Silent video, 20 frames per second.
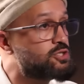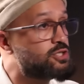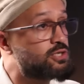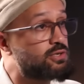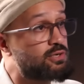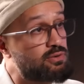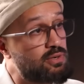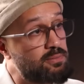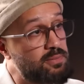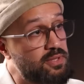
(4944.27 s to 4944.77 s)
are
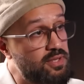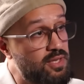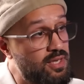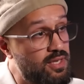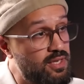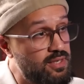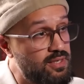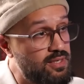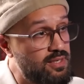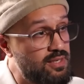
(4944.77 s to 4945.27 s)
during
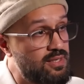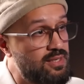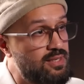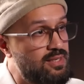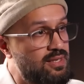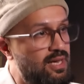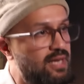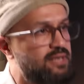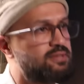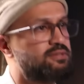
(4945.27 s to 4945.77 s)
Ramadan.
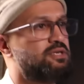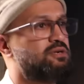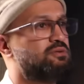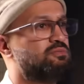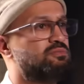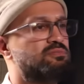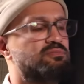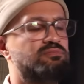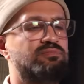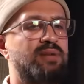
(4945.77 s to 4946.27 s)
And, you
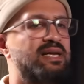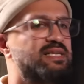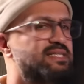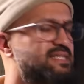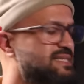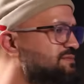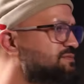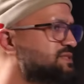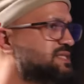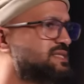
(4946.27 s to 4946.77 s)
know,
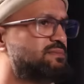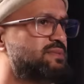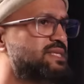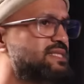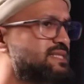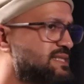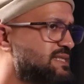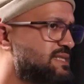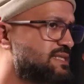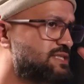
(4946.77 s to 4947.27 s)
Palestine, for some
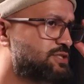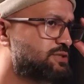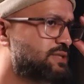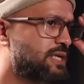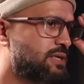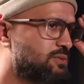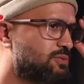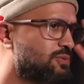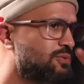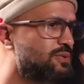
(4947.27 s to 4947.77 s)
reason, an issue
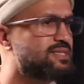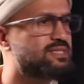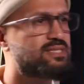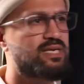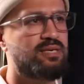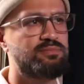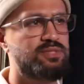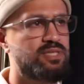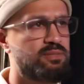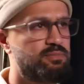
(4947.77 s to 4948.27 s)
that always
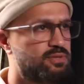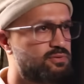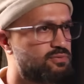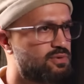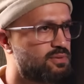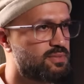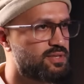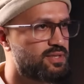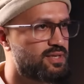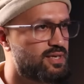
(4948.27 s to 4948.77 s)
comes up
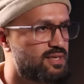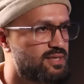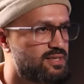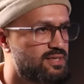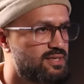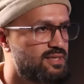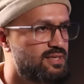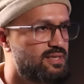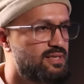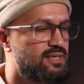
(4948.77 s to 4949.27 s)
in
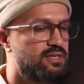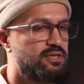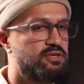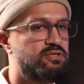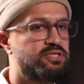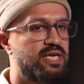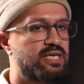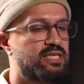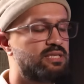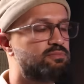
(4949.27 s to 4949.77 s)
Ramadan.
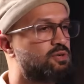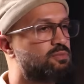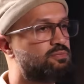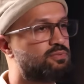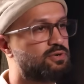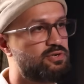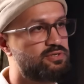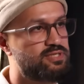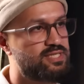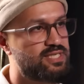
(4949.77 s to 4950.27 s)
You take them
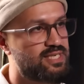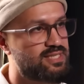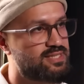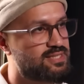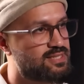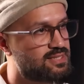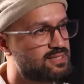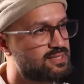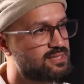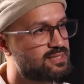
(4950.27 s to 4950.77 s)
on
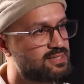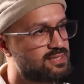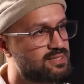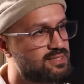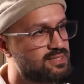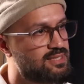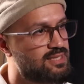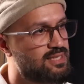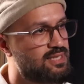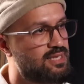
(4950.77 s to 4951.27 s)

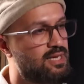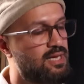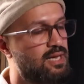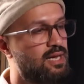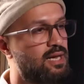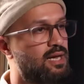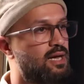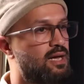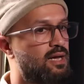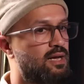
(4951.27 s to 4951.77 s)
protests
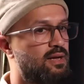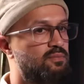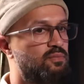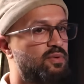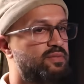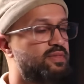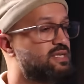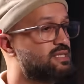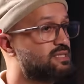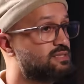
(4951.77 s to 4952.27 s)

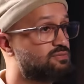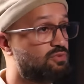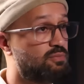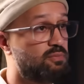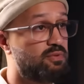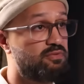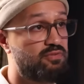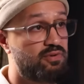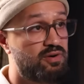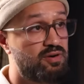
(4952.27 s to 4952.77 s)
when they're
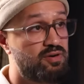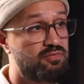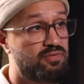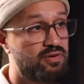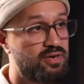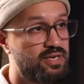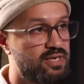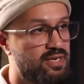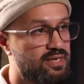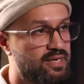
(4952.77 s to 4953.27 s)
from a very,
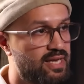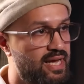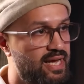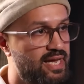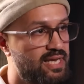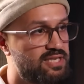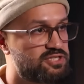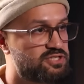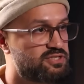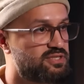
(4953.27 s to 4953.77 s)
very young
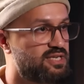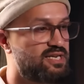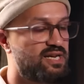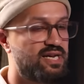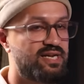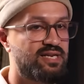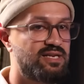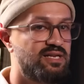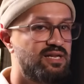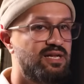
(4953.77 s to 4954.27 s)
age. So they
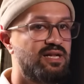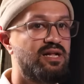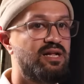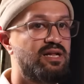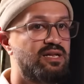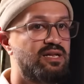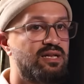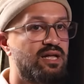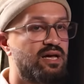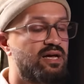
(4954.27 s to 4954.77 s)
like
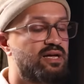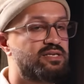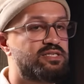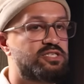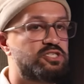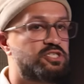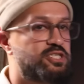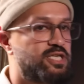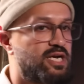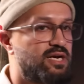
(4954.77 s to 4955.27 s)

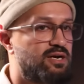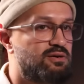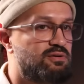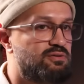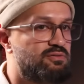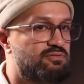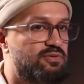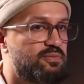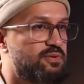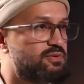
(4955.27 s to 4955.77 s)
learn to
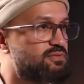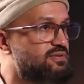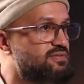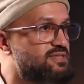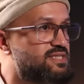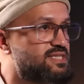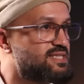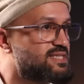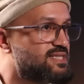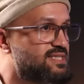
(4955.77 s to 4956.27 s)
shout from the
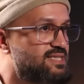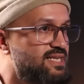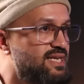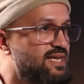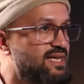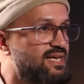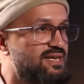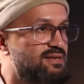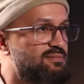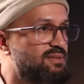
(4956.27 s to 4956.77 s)
river to the
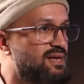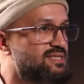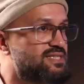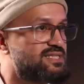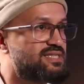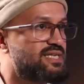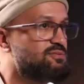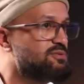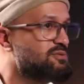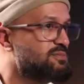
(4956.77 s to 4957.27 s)
sea,
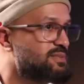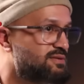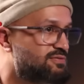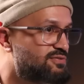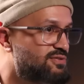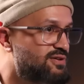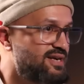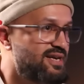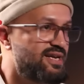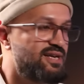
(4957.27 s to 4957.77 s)
Palestine will be
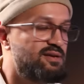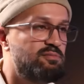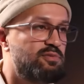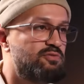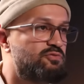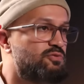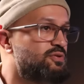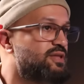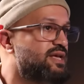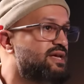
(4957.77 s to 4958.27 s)
free,
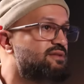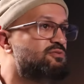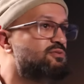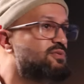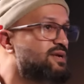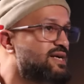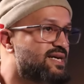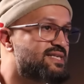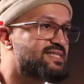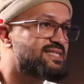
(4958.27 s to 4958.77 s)
before they
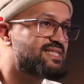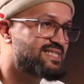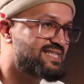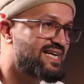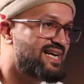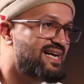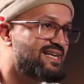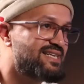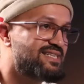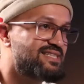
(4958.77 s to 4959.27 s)
even really
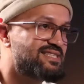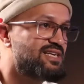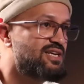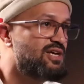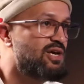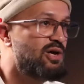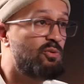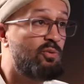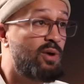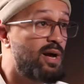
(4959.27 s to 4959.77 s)
understand
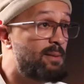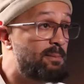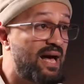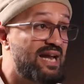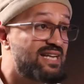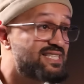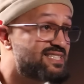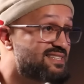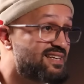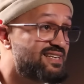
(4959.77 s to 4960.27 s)
where
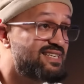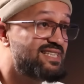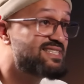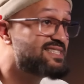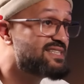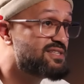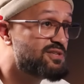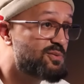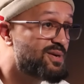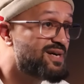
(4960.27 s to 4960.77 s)
Palestine
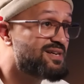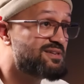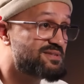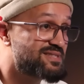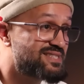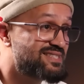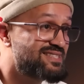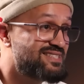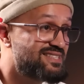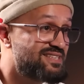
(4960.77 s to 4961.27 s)
is in the
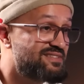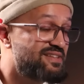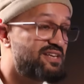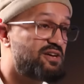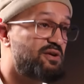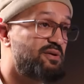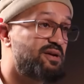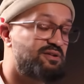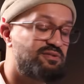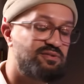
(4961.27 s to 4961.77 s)
world. You know,
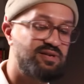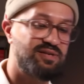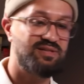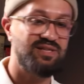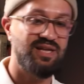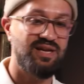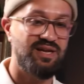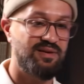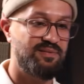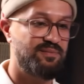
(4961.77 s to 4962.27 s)
they're going
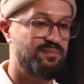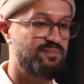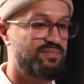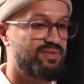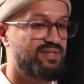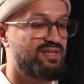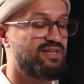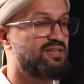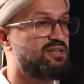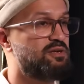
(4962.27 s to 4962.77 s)
in there,
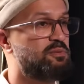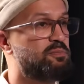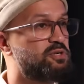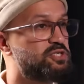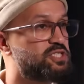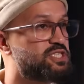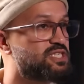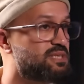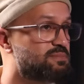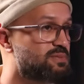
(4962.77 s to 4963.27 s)

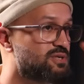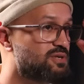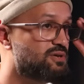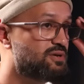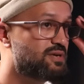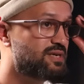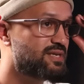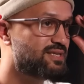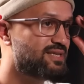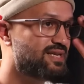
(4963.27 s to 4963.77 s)
pushing them
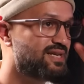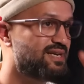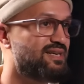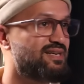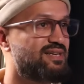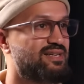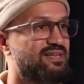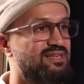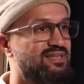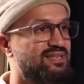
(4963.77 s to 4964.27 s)
along in
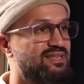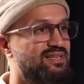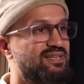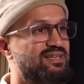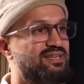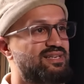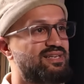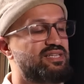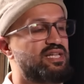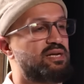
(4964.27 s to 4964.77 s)

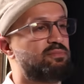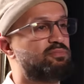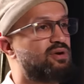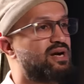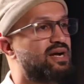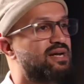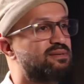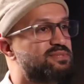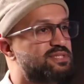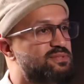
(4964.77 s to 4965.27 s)
their
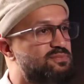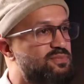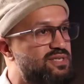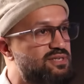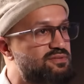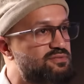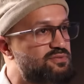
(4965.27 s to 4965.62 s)
prams and